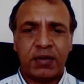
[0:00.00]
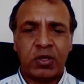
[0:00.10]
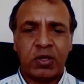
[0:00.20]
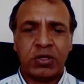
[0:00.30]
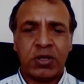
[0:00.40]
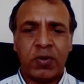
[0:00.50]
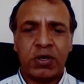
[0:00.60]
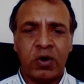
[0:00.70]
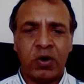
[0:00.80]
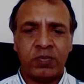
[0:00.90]
It's not just about
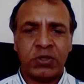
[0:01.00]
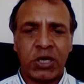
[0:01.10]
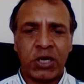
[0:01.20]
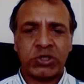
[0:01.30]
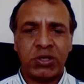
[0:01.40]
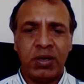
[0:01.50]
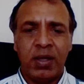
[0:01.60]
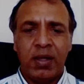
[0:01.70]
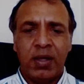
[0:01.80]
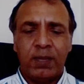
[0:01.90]
their own protection,
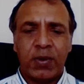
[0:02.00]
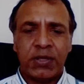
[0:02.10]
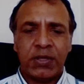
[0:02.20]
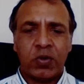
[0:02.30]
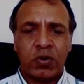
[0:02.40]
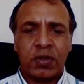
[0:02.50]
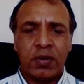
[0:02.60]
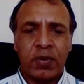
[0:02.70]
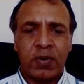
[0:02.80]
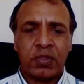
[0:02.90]
but it's
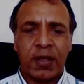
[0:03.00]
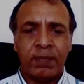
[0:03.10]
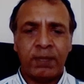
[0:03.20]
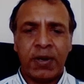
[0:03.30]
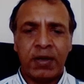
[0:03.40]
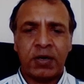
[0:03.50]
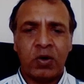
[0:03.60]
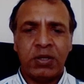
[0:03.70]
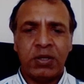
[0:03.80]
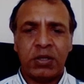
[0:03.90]
also about them playing a
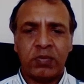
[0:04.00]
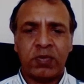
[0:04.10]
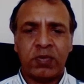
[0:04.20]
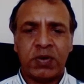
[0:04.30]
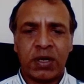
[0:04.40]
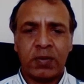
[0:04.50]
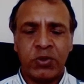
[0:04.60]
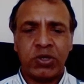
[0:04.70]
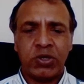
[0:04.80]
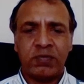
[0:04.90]
role in terms of the
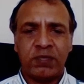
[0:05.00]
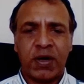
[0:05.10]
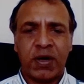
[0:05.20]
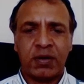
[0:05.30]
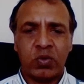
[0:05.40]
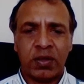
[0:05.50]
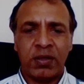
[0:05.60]
transmission of the virus to